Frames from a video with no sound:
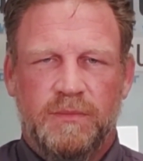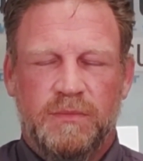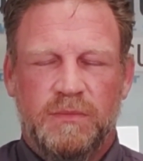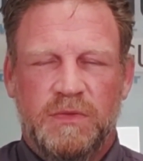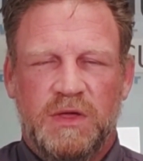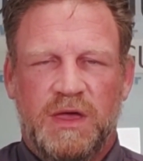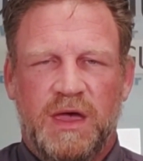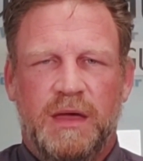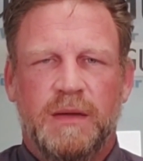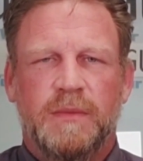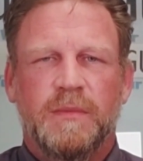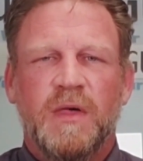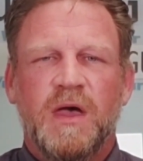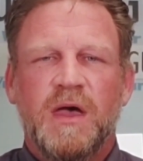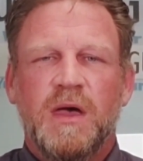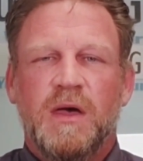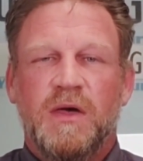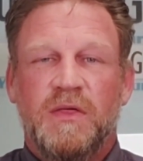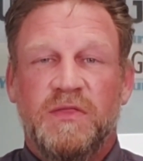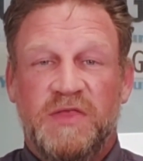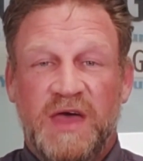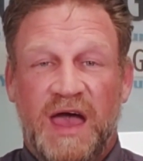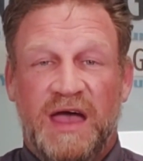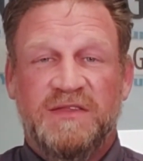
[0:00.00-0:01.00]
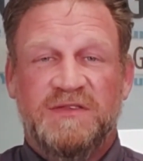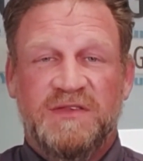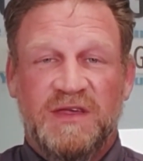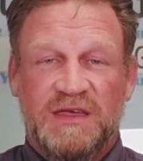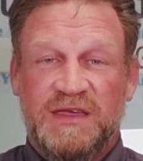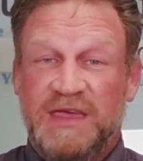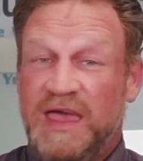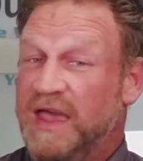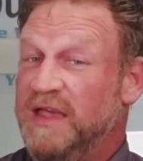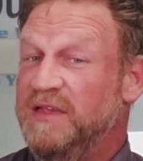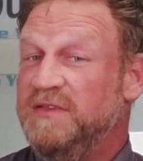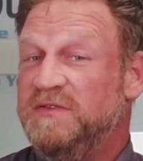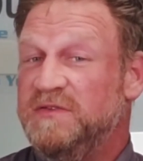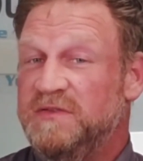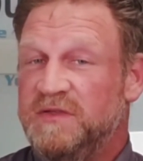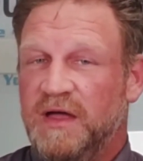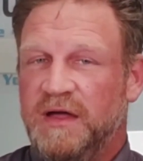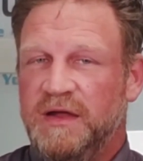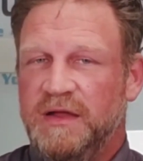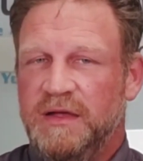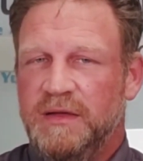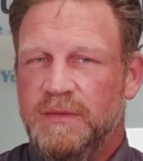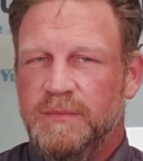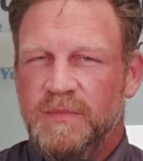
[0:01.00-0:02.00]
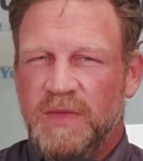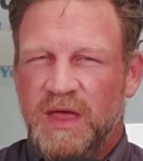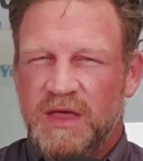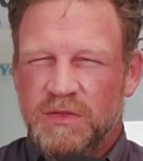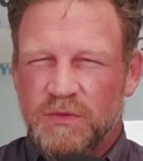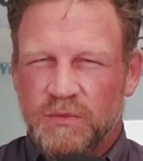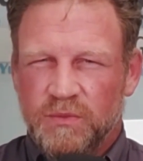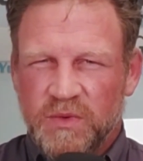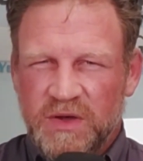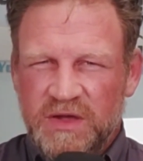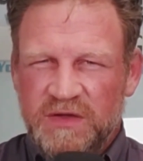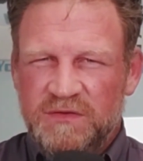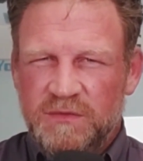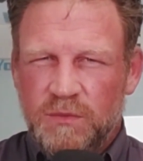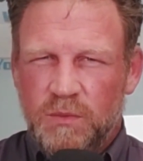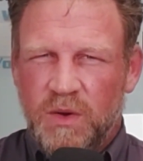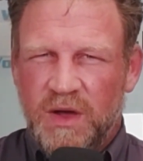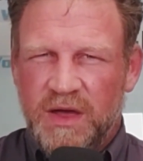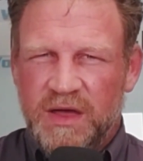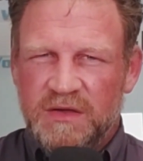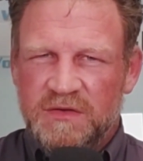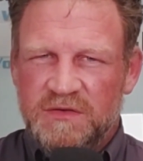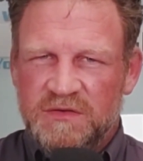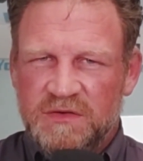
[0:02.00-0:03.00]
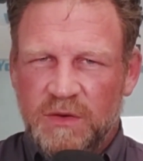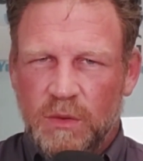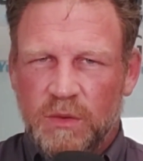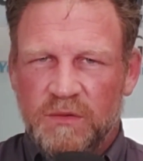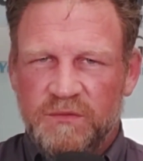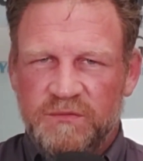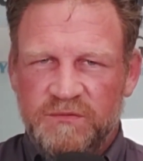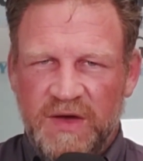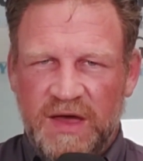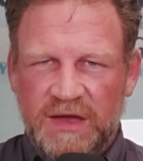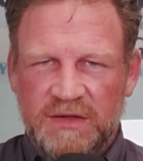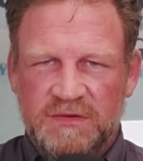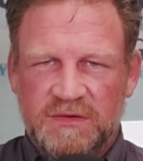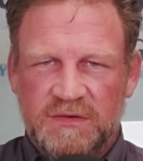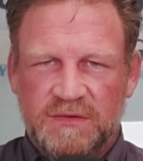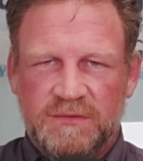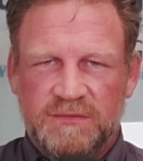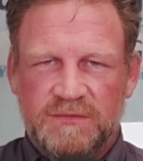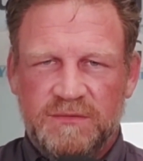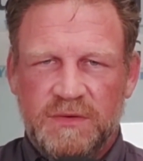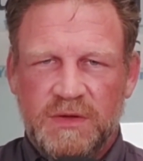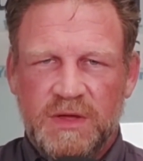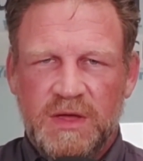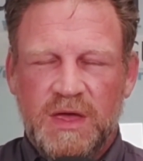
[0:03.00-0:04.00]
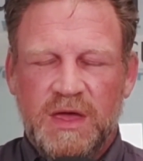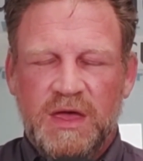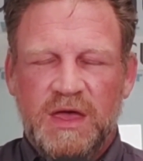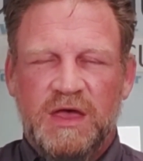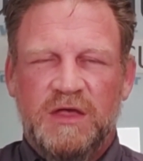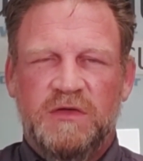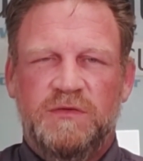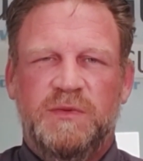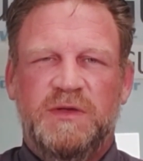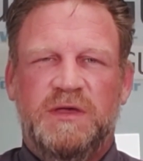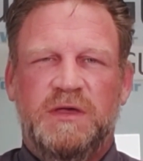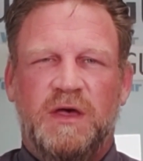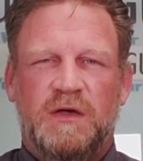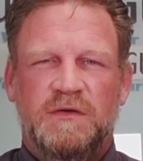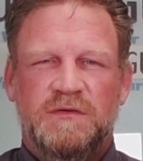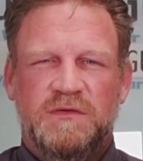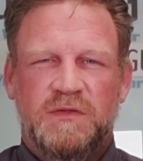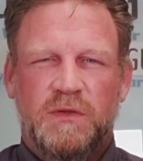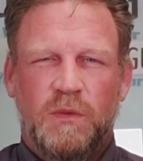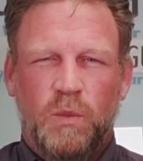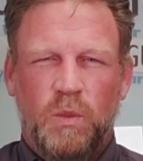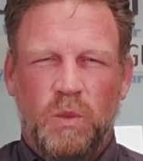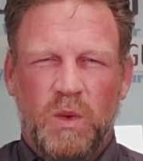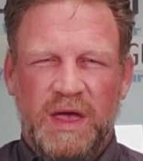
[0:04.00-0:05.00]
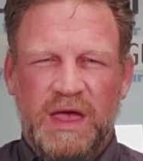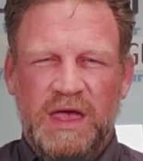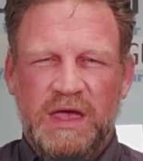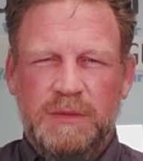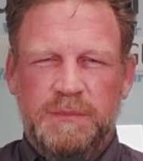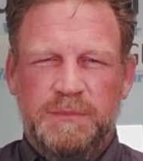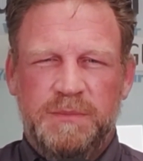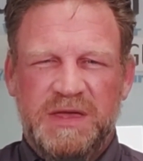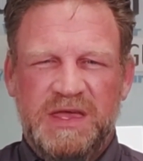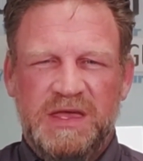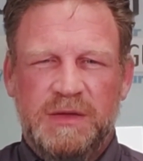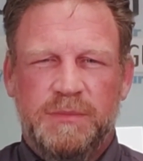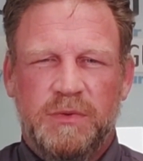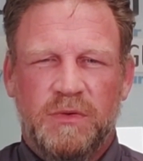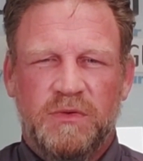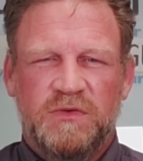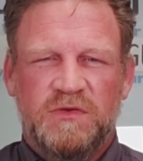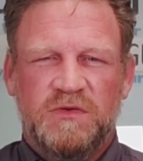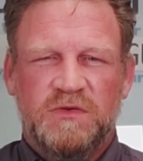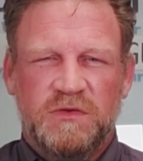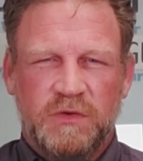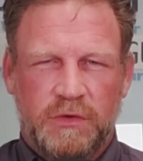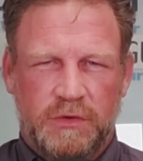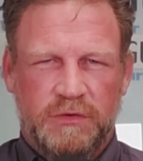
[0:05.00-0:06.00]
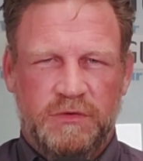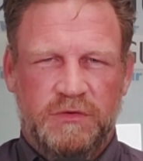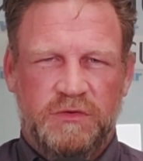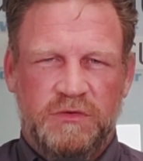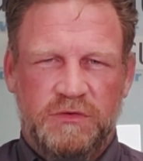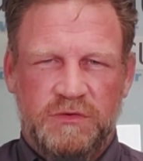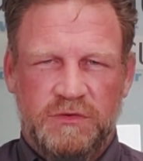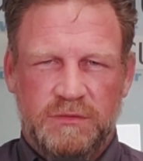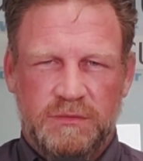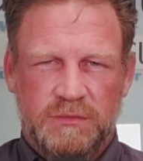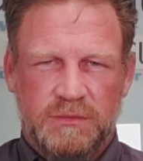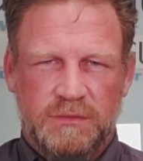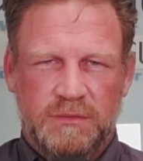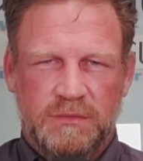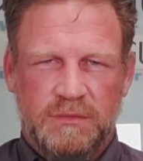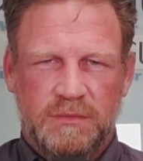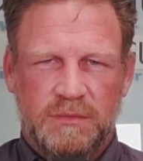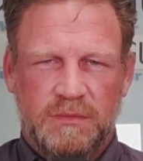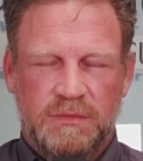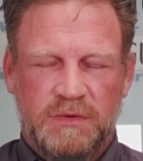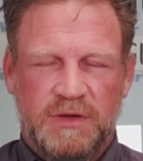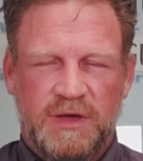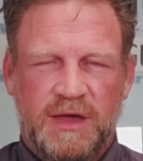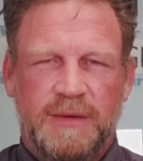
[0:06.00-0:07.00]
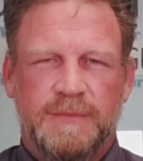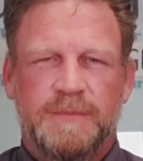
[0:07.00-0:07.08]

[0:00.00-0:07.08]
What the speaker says: Okay. That's a case study. And the reason why it's so effective is because of the way people search. Okay.